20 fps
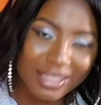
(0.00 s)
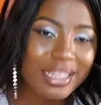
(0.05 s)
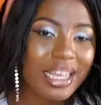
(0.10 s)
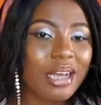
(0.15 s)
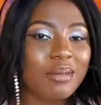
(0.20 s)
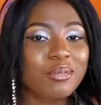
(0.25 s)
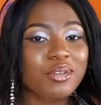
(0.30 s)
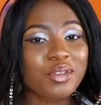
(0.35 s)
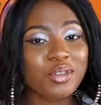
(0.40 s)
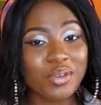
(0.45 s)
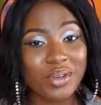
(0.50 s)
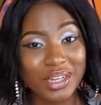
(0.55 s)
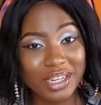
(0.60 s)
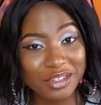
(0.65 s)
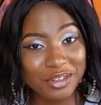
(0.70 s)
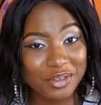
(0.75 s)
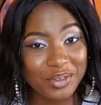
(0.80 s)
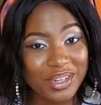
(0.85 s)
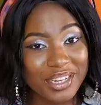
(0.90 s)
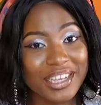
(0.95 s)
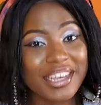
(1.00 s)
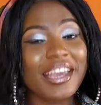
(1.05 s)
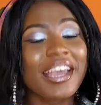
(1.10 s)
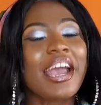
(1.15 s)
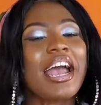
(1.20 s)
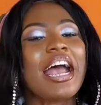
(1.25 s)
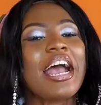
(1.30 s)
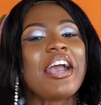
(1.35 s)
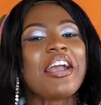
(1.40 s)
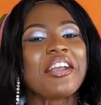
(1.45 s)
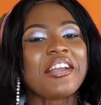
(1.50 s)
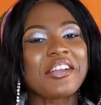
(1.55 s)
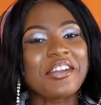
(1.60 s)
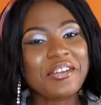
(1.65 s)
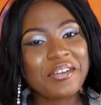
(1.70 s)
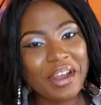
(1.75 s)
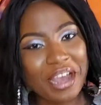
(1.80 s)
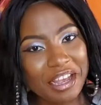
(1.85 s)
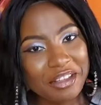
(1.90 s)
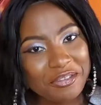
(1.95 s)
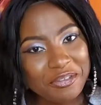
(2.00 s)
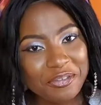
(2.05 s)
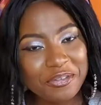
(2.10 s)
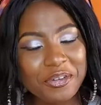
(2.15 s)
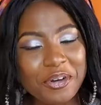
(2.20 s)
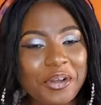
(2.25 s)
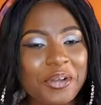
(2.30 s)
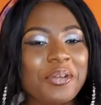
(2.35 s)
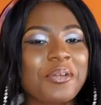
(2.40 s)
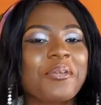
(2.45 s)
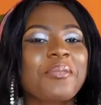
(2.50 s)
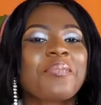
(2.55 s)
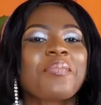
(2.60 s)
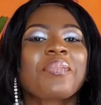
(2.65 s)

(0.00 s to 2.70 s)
I'm truly grateful,